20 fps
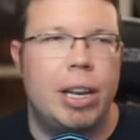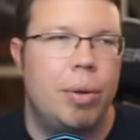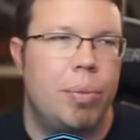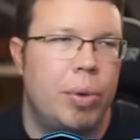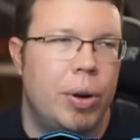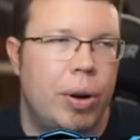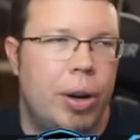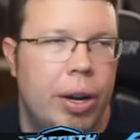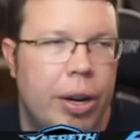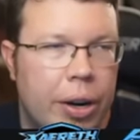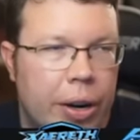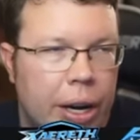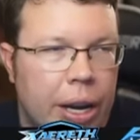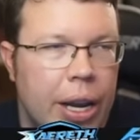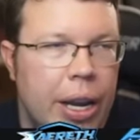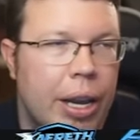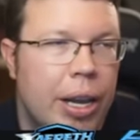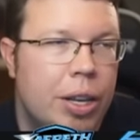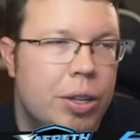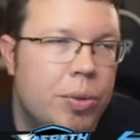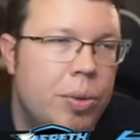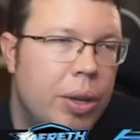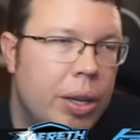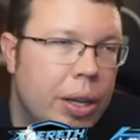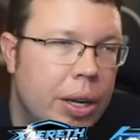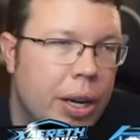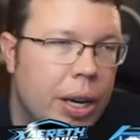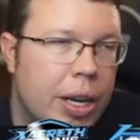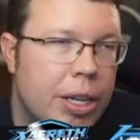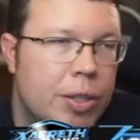and Marauder is
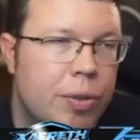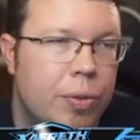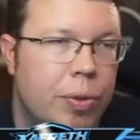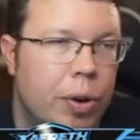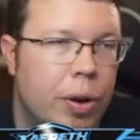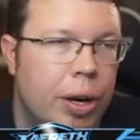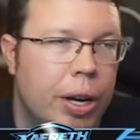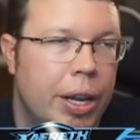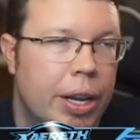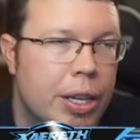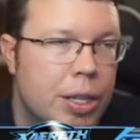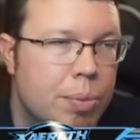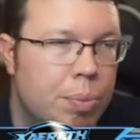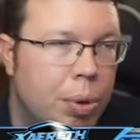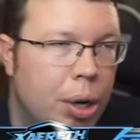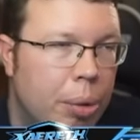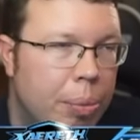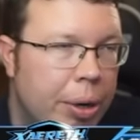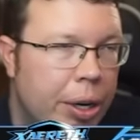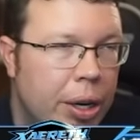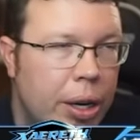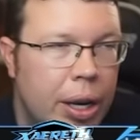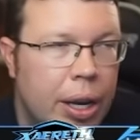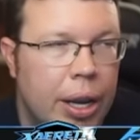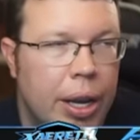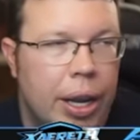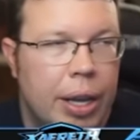really nice for his bomber.